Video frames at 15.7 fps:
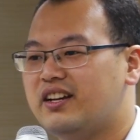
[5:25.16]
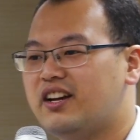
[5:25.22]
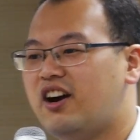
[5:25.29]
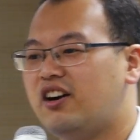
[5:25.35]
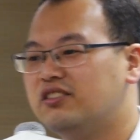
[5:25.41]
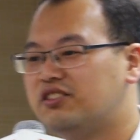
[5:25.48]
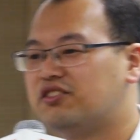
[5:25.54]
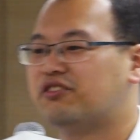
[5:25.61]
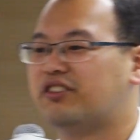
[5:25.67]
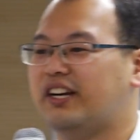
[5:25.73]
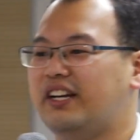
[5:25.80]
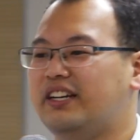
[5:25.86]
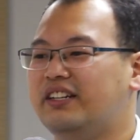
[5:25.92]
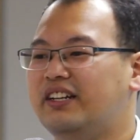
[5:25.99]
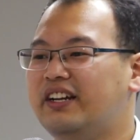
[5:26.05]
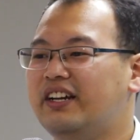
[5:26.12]

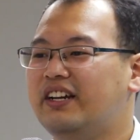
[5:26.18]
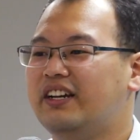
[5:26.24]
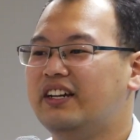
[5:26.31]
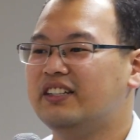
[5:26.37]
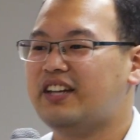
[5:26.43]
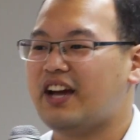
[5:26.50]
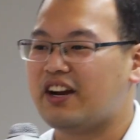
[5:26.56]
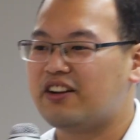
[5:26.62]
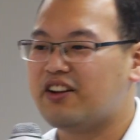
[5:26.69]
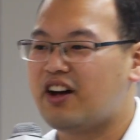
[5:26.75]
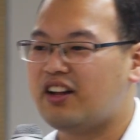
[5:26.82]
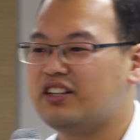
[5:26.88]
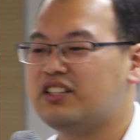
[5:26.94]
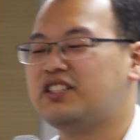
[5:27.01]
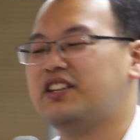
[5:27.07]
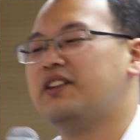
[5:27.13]
countering
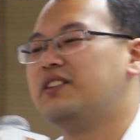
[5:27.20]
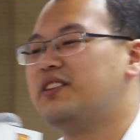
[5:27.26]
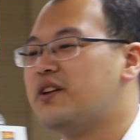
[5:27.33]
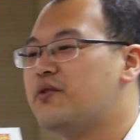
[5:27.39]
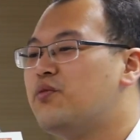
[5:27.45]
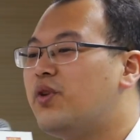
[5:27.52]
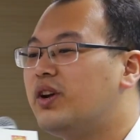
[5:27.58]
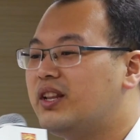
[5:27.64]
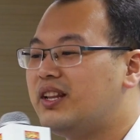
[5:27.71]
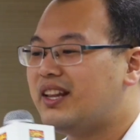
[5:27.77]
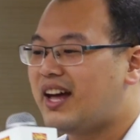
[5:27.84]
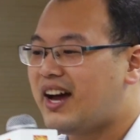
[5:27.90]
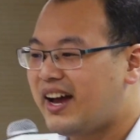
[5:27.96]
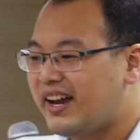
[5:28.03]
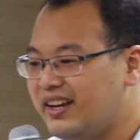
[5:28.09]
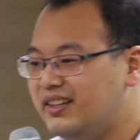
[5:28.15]
technology. They would
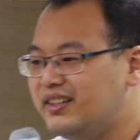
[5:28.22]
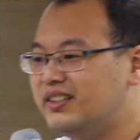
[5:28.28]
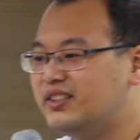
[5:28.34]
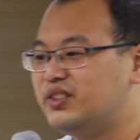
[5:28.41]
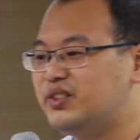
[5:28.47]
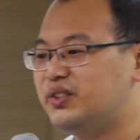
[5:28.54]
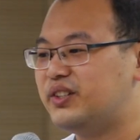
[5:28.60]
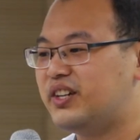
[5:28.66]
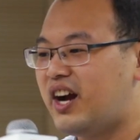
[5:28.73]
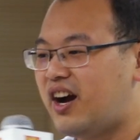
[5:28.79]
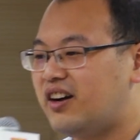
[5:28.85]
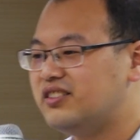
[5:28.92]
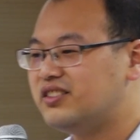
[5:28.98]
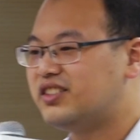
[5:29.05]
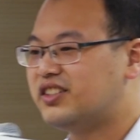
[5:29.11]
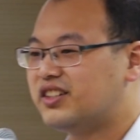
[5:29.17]
like to
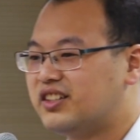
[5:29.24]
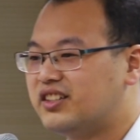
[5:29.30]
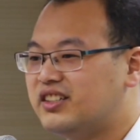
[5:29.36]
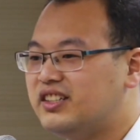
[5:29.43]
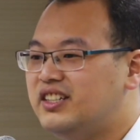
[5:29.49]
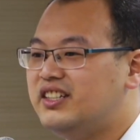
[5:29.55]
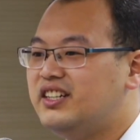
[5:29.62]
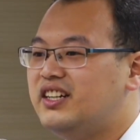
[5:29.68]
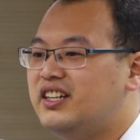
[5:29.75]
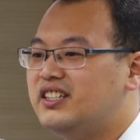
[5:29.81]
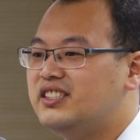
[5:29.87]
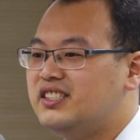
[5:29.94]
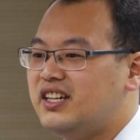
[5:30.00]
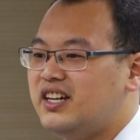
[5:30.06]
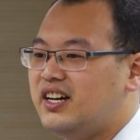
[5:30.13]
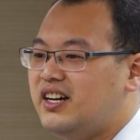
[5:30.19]
counter
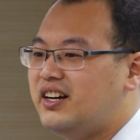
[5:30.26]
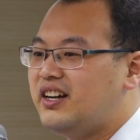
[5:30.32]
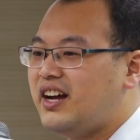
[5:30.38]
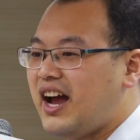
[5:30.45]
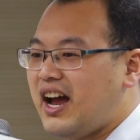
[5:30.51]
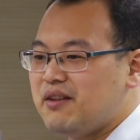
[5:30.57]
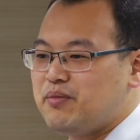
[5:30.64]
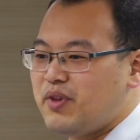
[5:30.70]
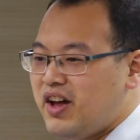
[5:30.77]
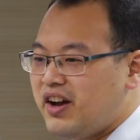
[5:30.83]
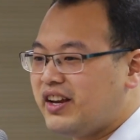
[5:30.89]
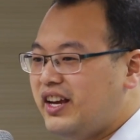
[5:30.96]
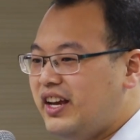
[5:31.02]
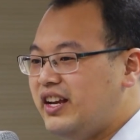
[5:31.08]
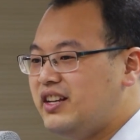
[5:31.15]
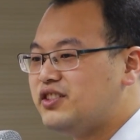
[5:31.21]
the ad
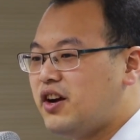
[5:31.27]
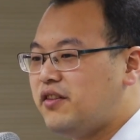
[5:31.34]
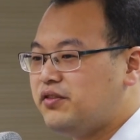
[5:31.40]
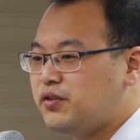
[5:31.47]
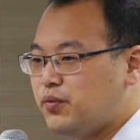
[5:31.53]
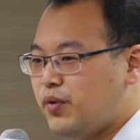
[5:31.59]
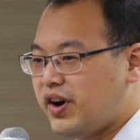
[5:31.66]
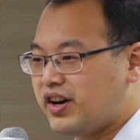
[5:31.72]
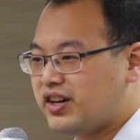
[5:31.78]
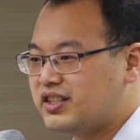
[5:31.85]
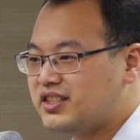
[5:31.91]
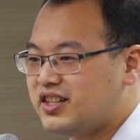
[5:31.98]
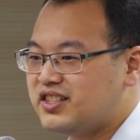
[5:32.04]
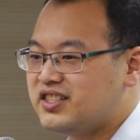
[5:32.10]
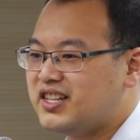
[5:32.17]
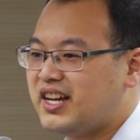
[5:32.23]
blocking software
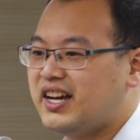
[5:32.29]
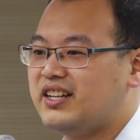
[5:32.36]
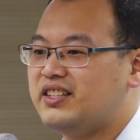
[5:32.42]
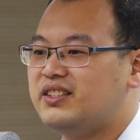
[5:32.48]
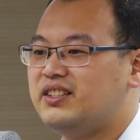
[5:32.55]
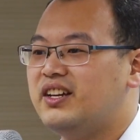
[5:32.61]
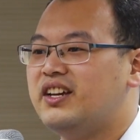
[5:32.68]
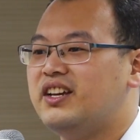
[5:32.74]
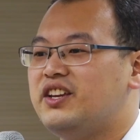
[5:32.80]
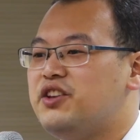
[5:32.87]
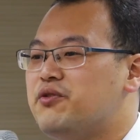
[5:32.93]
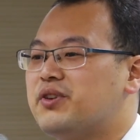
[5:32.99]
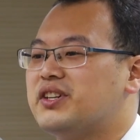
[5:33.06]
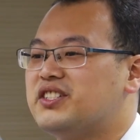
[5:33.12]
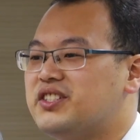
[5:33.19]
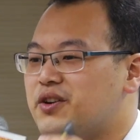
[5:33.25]
such that you
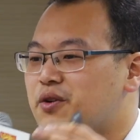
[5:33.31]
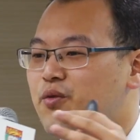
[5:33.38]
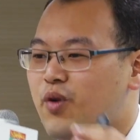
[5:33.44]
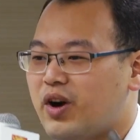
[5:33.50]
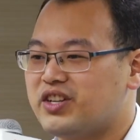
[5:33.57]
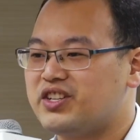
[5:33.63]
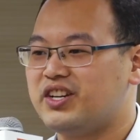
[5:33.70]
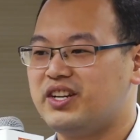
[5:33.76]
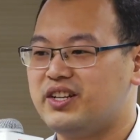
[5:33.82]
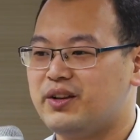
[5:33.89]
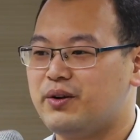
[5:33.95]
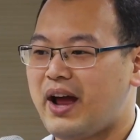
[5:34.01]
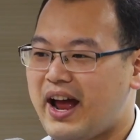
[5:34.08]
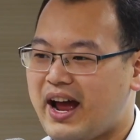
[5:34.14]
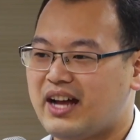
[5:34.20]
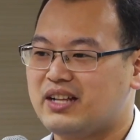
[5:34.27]
are still watching the
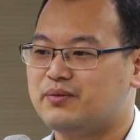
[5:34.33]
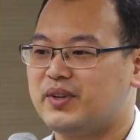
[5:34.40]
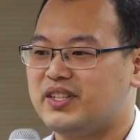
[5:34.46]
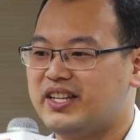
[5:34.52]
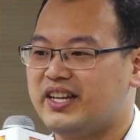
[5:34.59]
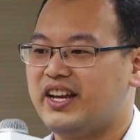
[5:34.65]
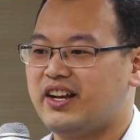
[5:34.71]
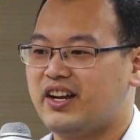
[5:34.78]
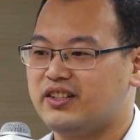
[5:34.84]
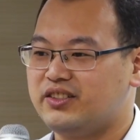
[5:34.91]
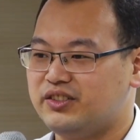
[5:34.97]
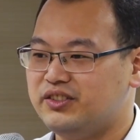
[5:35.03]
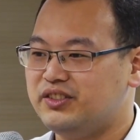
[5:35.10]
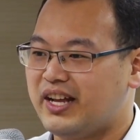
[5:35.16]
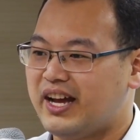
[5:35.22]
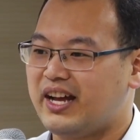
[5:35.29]
ads, but they cannot
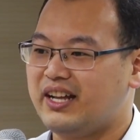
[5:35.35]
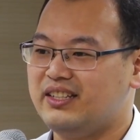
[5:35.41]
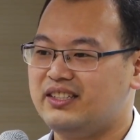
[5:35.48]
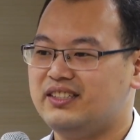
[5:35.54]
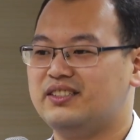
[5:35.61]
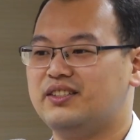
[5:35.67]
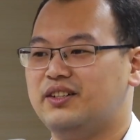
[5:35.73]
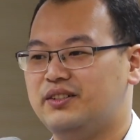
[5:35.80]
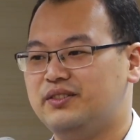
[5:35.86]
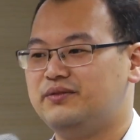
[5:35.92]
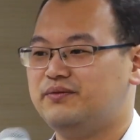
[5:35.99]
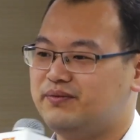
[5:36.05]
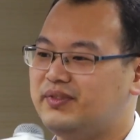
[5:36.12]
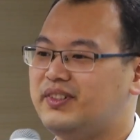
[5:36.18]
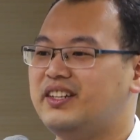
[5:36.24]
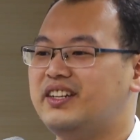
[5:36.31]
do that. So
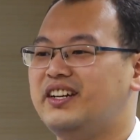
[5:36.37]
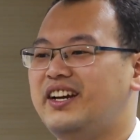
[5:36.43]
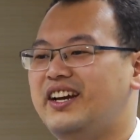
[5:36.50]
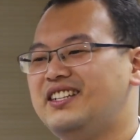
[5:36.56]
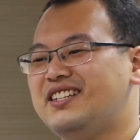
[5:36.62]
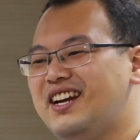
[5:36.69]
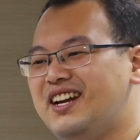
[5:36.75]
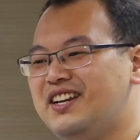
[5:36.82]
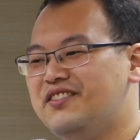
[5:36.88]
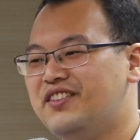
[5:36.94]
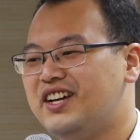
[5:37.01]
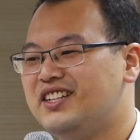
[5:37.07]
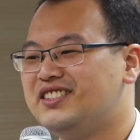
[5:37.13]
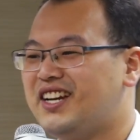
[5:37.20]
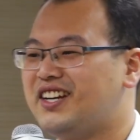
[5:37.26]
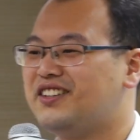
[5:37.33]
it's kind of
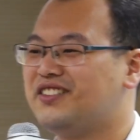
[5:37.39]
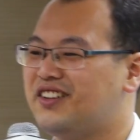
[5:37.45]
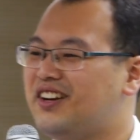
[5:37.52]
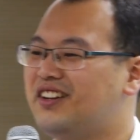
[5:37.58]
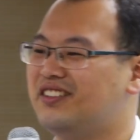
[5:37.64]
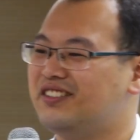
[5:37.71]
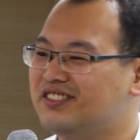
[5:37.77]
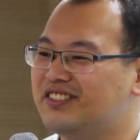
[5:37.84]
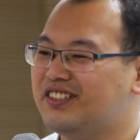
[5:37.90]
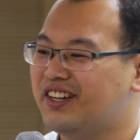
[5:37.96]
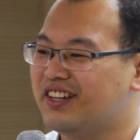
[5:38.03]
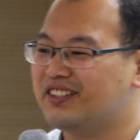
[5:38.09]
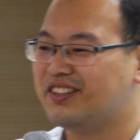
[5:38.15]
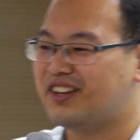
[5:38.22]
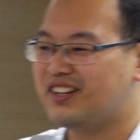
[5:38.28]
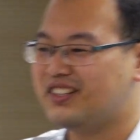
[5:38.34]
a
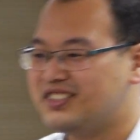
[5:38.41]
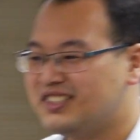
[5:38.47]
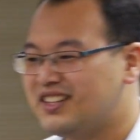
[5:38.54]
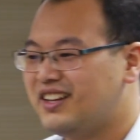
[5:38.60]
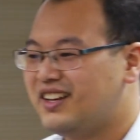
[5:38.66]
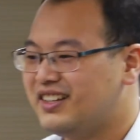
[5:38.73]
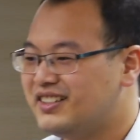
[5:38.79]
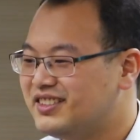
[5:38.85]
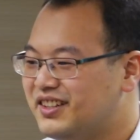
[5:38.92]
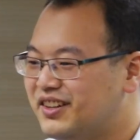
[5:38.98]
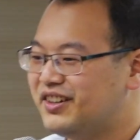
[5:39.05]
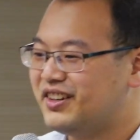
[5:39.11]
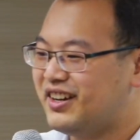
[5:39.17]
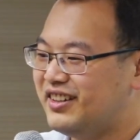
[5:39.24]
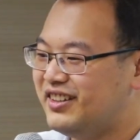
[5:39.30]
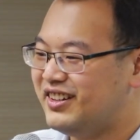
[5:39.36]
technology things
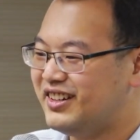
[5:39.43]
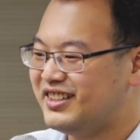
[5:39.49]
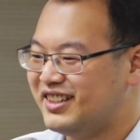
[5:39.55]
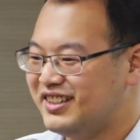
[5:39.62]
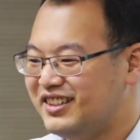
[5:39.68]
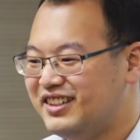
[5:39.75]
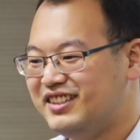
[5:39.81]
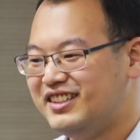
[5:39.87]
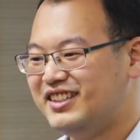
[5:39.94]
going on here. So.